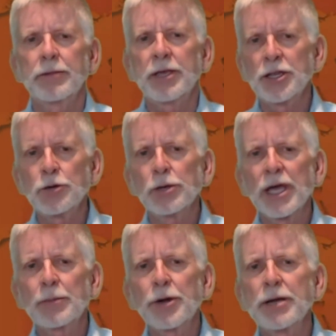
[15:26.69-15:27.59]
Can you
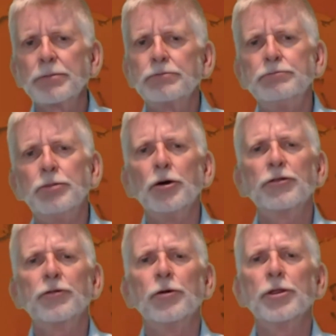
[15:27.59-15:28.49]
elaborate both
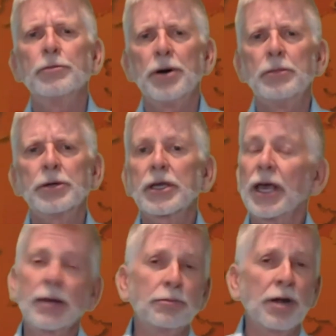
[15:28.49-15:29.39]
for the public
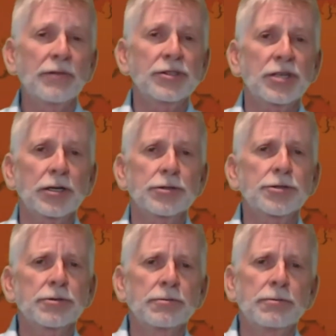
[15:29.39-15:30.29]
and private sectors?